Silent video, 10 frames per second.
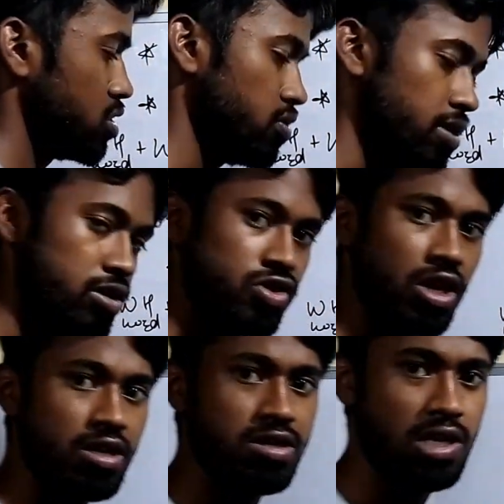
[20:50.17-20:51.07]
So what
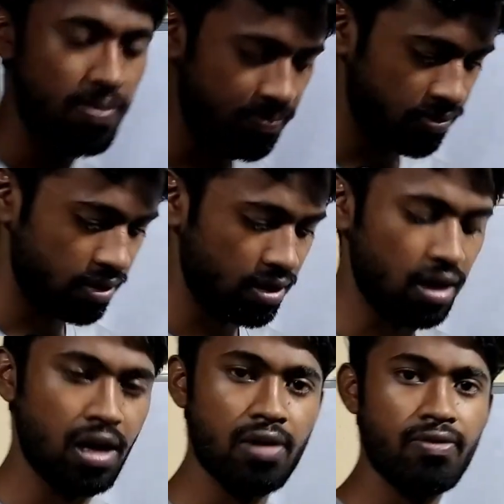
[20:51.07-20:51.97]
is the answer?
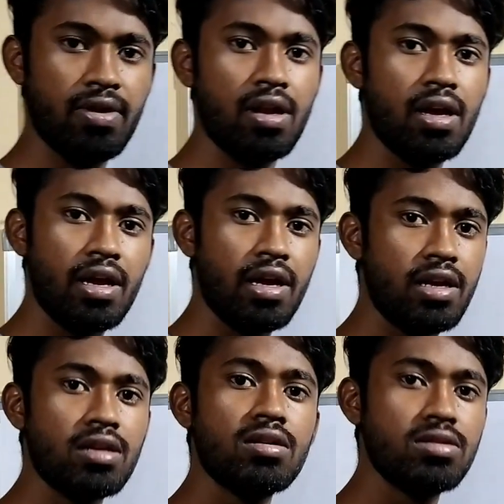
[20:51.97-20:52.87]
I will
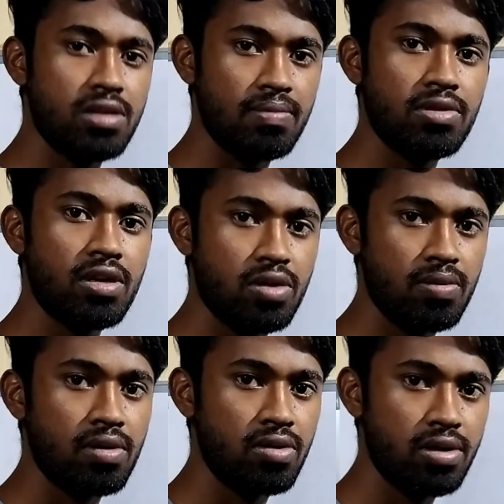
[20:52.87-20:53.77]
eat
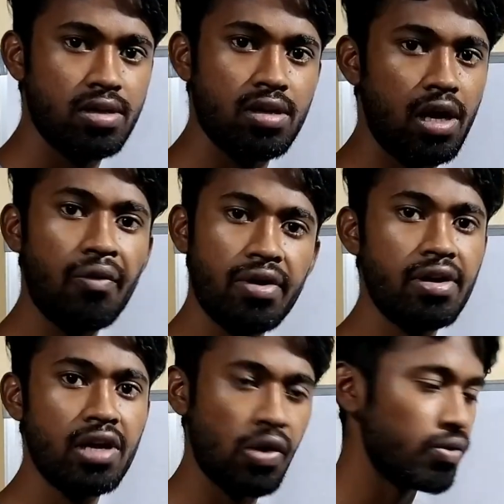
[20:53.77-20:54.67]
something tomorrow, right?
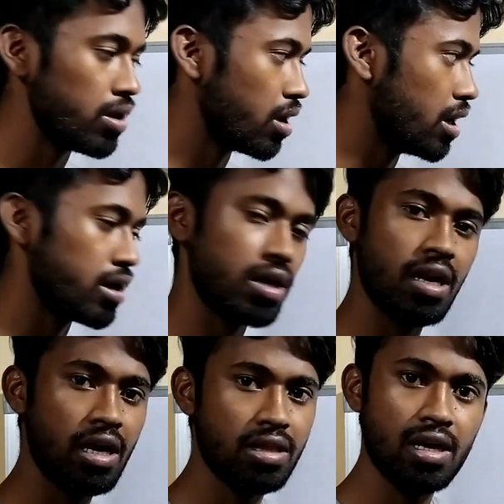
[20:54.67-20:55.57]
Every day you will
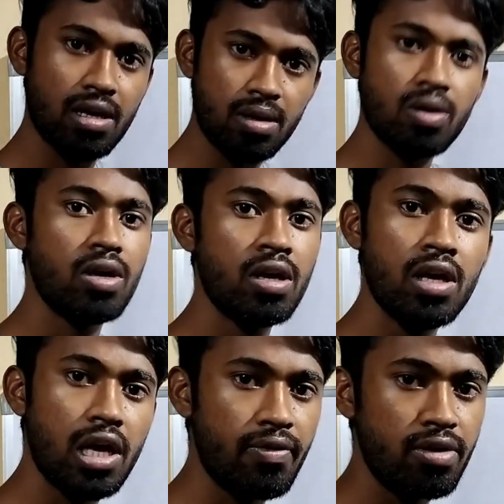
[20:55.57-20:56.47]
eat like that.
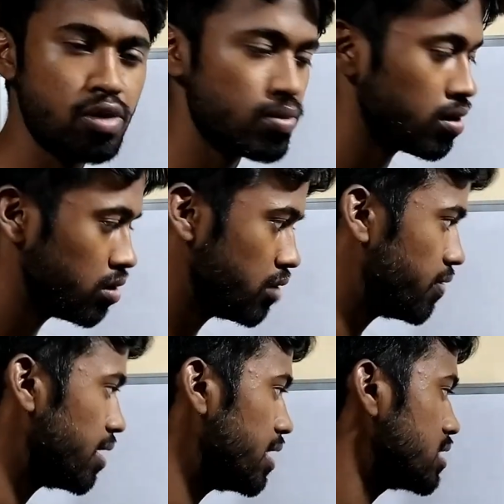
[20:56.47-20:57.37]
Even tomorrow
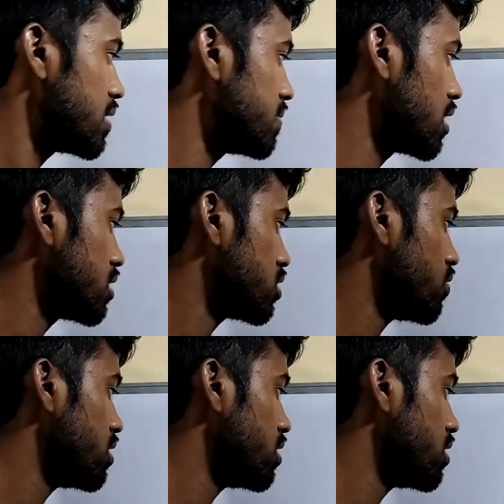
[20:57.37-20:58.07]
you will eat something.